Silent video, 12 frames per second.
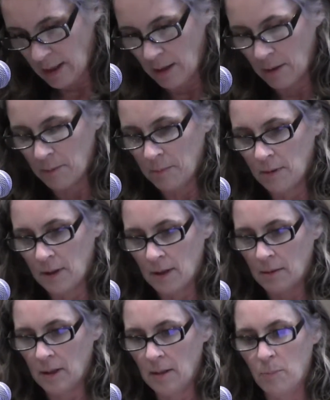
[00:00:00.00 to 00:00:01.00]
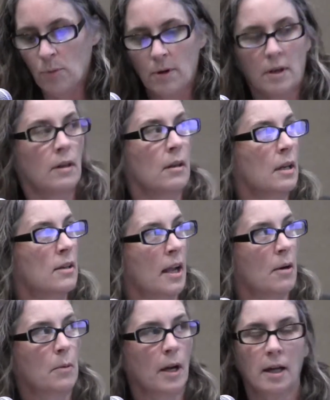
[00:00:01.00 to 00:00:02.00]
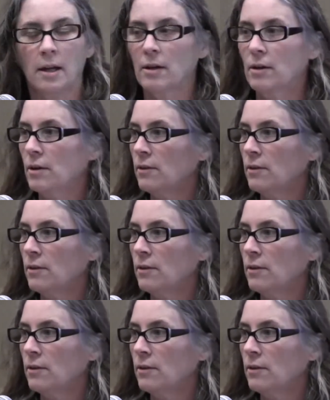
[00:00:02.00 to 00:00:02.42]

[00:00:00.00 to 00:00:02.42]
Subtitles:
the important takeaway here